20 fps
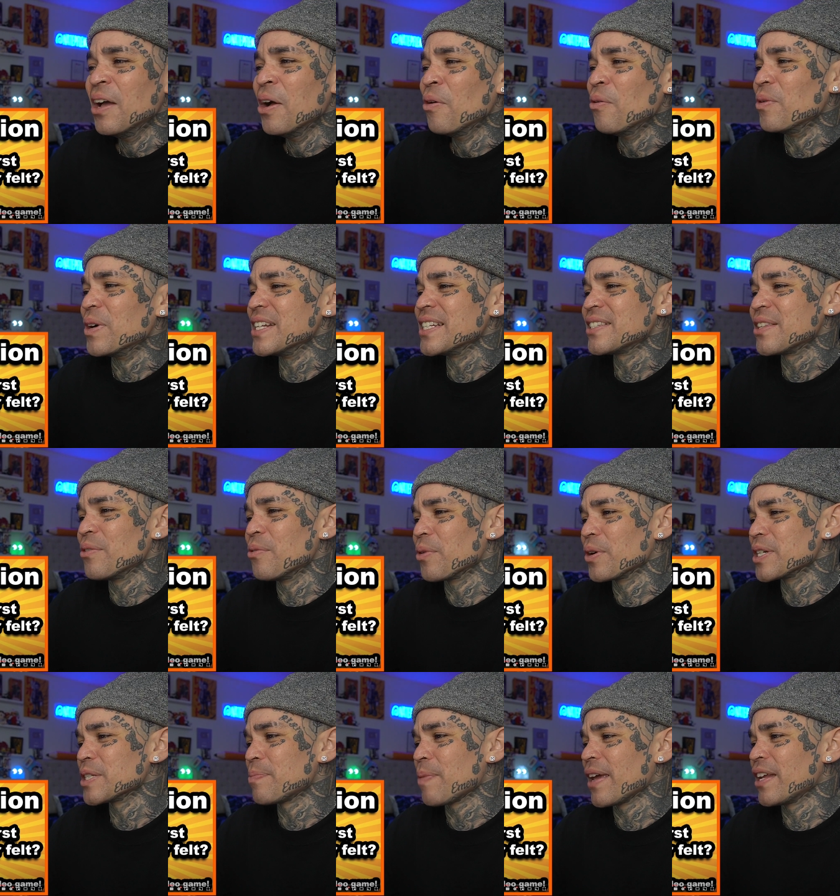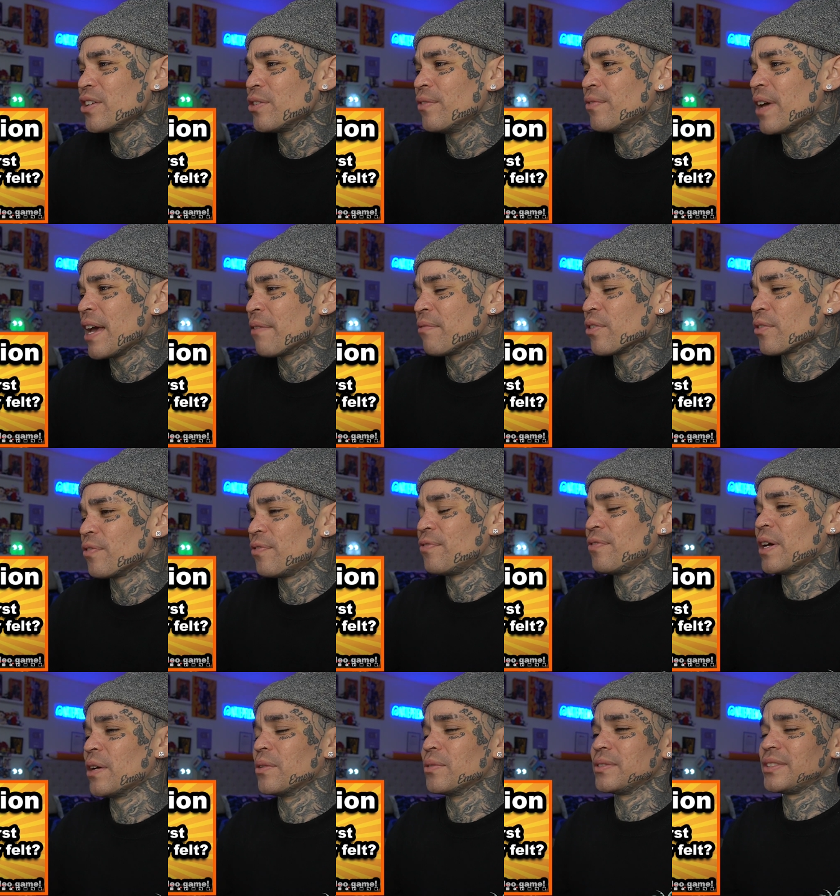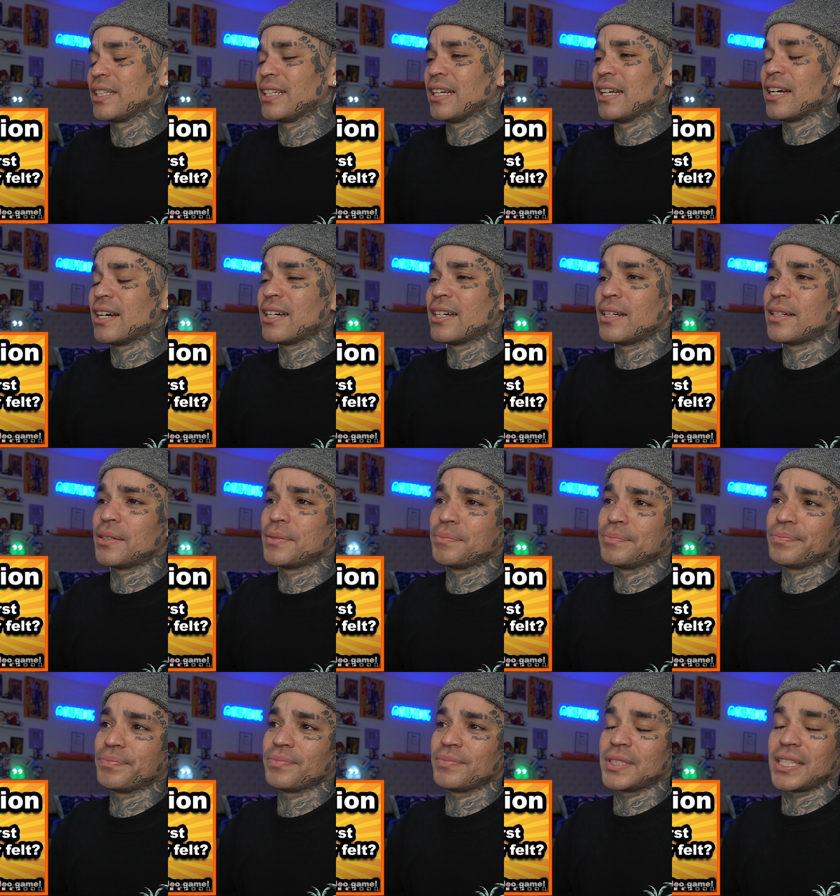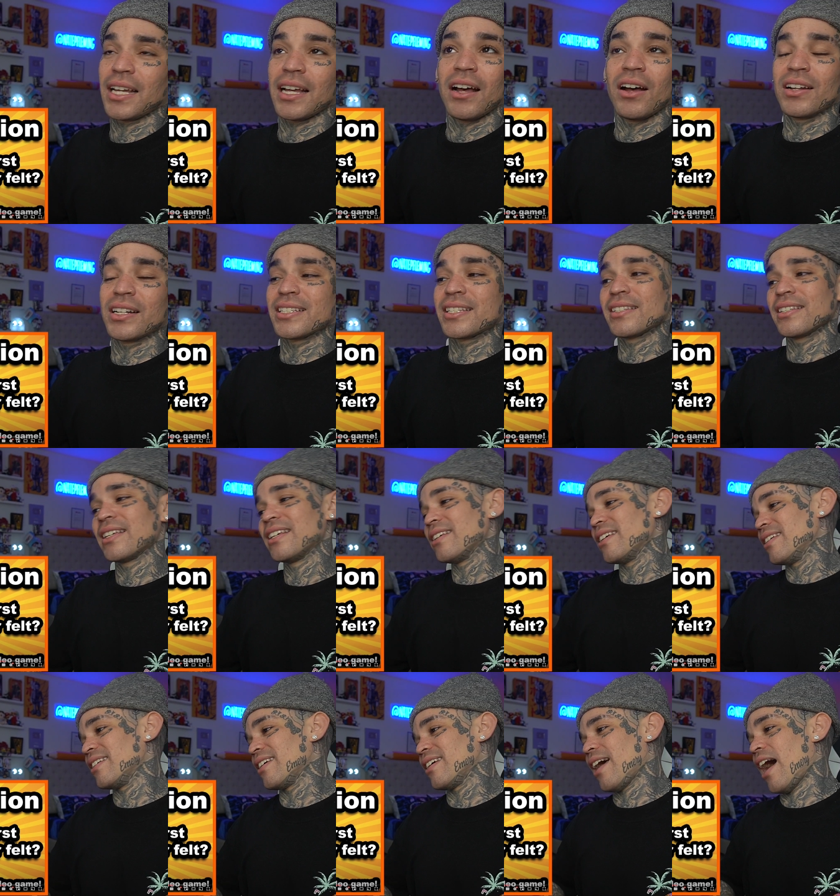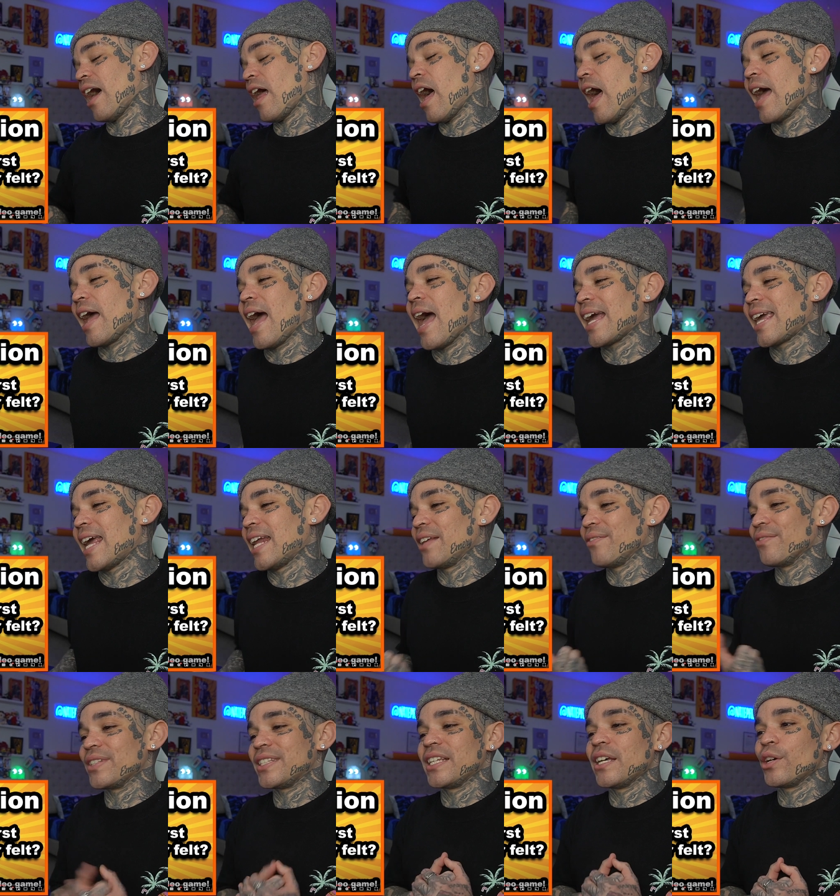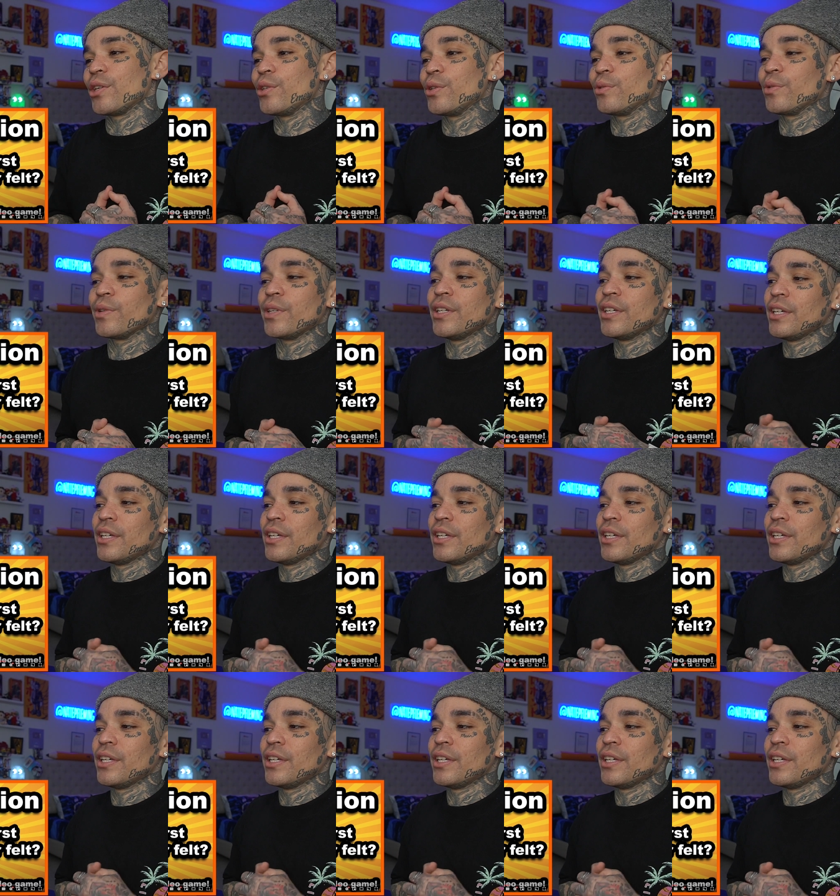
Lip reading: What is the worst pain you've ever felt? Honestly, I can't even tell you.